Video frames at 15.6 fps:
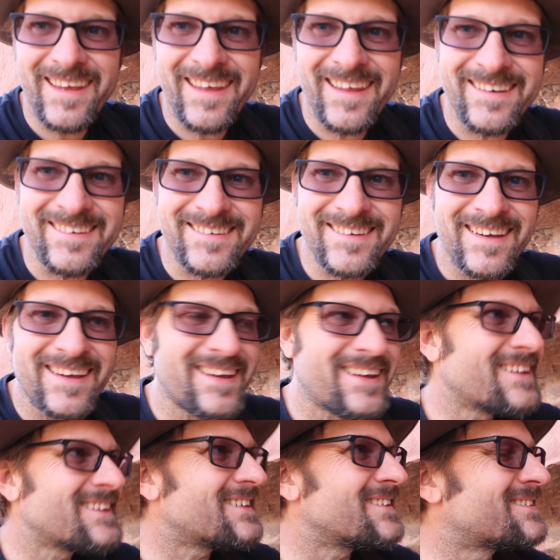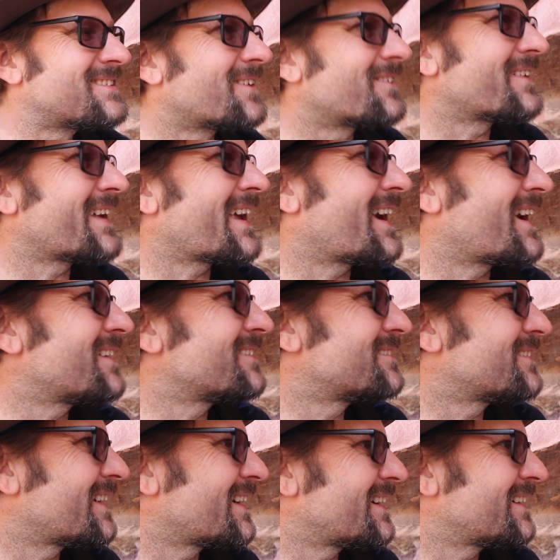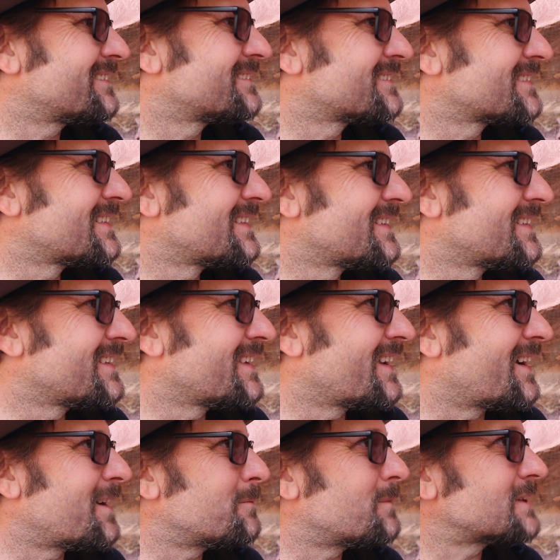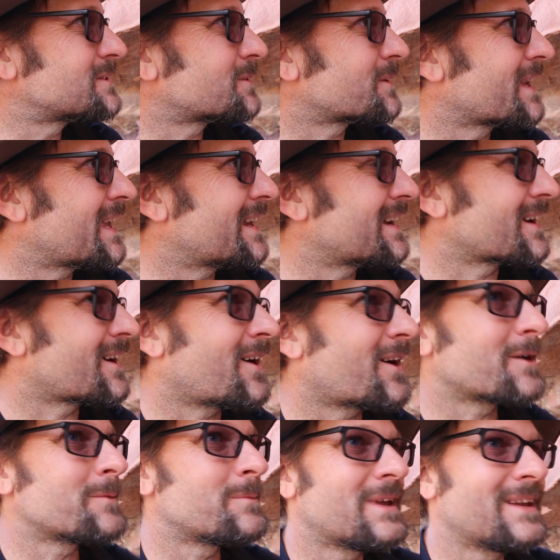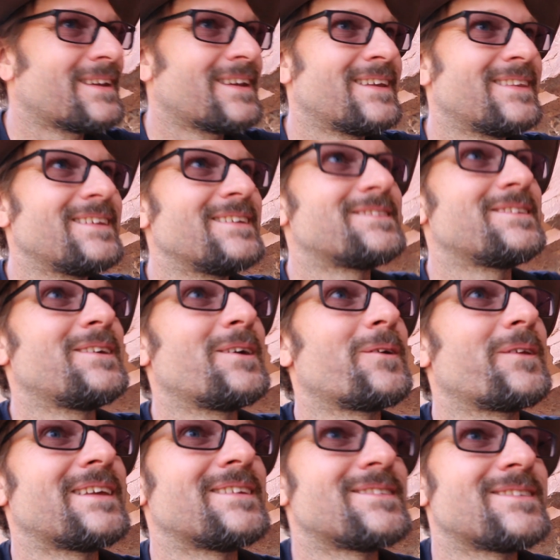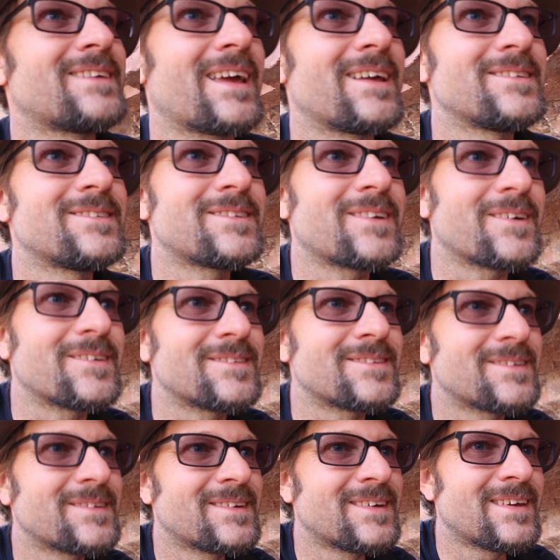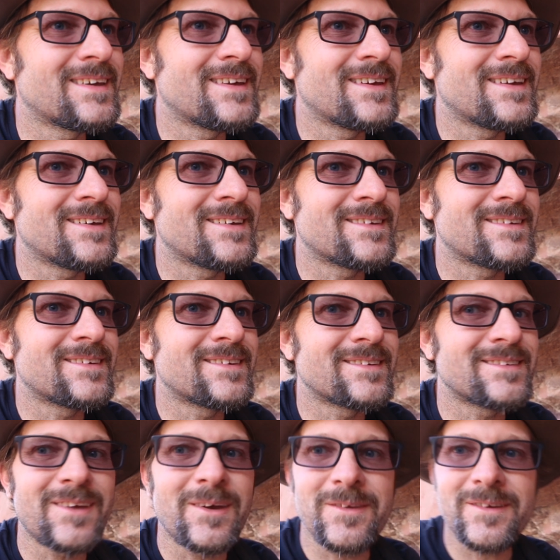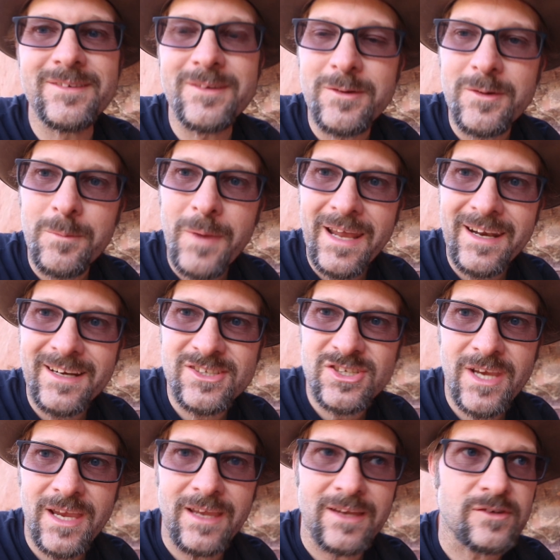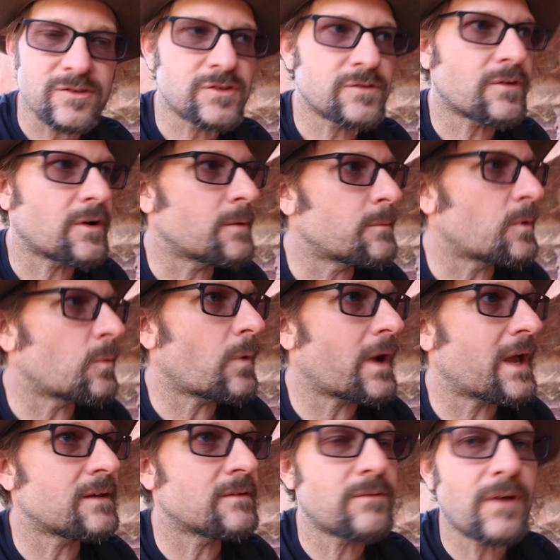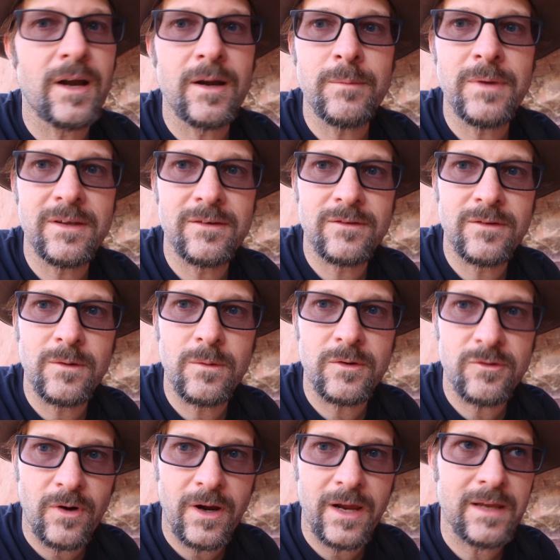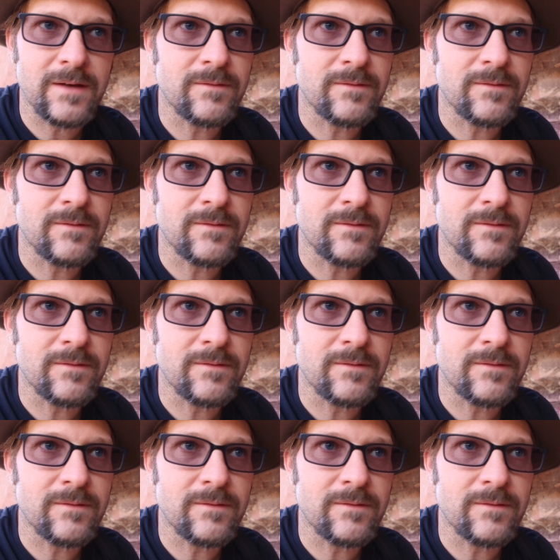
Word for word: and you don't have uh, uh, much organic carbon in these aeolian sandstones. So there's a dramatic change from a wet environment to a dry